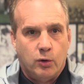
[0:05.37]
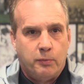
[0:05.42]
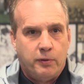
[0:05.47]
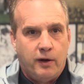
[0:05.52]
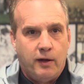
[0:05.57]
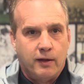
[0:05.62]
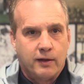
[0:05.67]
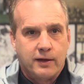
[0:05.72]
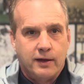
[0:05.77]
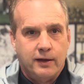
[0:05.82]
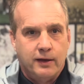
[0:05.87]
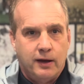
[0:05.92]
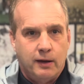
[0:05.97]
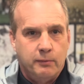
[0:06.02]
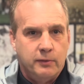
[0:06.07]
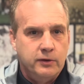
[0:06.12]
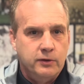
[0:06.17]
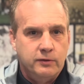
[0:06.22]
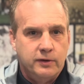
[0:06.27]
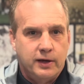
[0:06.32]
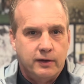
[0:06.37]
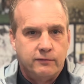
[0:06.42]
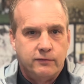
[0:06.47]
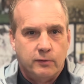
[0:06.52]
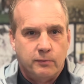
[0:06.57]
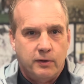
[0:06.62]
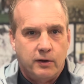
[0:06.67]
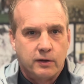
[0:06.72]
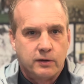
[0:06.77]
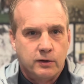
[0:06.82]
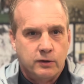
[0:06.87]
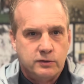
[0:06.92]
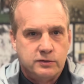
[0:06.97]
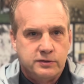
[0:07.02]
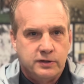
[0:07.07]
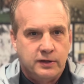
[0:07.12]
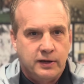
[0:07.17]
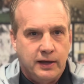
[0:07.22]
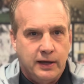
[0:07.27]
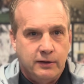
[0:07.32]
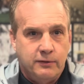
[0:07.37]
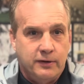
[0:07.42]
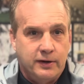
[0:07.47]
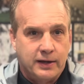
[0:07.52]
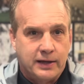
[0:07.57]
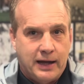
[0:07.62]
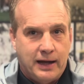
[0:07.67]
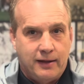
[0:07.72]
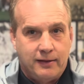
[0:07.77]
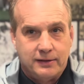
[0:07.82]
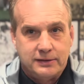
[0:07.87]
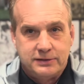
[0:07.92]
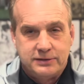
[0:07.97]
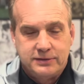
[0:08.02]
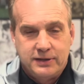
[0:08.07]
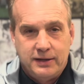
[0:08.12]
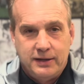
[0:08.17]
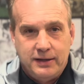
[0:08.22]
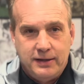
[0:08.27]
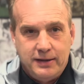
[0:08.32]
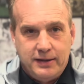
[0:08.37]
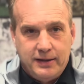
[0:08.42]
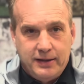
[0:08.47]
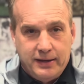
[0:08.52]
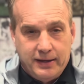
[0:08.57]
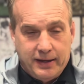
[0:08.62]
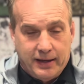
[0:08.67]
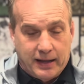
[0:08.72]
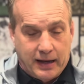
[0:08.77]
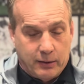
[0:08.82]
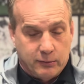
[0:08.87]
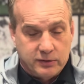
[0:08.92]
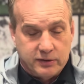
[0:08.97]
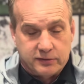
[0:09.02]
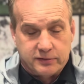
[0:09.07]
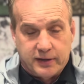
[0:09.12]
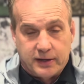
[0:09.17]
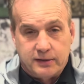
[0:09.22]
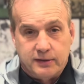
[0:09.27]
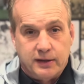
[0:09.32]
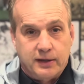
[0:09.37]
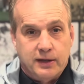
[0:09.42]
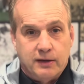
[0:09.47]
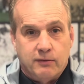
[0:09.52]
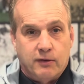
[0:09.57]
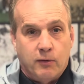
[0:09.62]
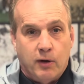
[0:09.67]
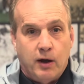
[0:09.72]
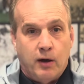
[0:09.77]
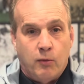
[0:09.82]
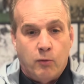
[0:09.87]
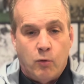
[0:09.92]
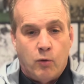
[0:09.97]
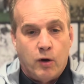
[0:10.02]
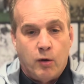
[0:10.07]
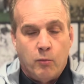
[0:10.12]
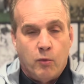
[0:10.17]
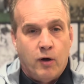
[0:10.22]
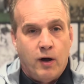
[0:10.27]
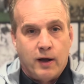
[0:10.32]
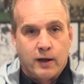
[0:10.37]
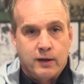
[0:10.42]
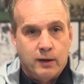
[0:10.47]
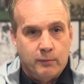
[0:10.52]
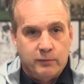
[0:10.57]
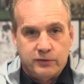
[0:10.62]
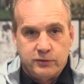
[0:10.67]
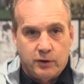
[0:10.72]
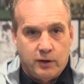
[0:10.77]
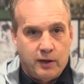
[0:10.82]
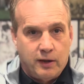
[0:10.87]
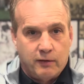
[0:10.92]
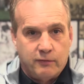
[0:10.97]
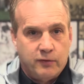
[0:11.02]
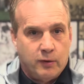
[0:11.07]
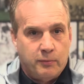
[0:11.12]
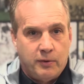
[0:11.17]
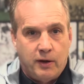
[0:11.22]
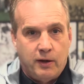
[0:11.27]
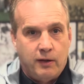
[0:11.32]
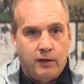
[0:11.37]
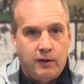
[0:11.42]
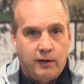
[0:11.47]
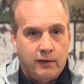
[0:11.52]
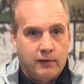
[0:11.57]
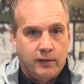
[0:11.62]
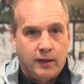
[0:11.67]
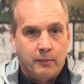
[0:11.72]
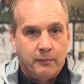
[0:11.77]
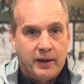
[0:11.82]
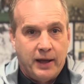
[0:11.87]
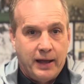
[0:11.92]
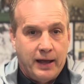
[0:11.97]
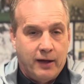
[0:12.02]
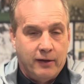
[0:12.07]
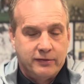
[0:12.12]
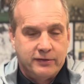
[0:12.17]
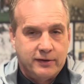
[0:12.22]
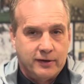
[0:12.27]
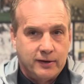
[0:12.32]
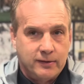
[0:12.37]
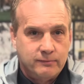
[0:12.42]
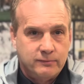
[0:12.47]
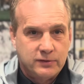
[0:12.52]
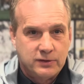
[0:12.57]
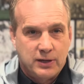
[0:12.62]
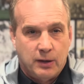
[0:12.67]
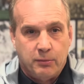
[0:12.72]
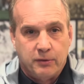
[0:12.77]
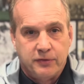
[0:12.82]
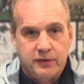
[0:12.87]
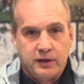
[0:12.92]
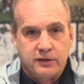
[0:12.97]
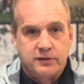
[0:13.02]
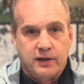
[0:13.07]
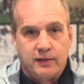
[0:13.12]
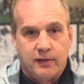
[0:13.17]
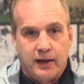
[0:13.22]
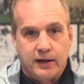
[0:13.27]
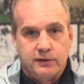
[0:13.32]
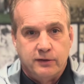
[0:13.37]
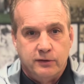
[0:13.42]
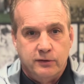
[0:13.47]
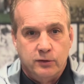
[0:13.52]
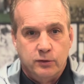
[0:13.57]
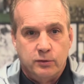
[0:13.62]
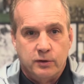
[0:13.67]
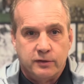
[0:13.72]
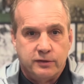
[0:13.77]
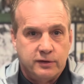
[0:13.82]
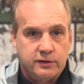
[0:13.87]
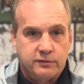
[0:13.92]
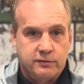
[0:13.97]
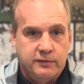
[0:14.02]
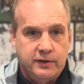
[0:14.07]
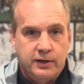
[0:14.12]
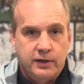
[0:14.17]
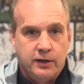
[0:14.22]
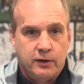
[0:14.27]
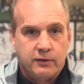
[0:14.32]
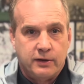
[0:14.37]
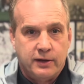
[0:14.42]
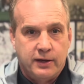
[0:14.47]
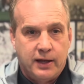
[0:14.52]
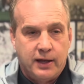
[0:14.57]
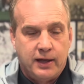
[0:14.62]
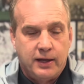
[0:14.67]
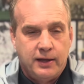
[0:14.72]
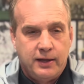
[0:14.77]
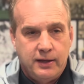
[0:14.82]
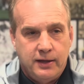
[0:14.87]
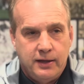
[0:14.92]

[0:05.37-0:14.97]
Palka. I'm the new head football coach at Adrian College. And I would just like to give a, a warm welcome to all our football alumni out there. A couple things I'd like to do with this video today.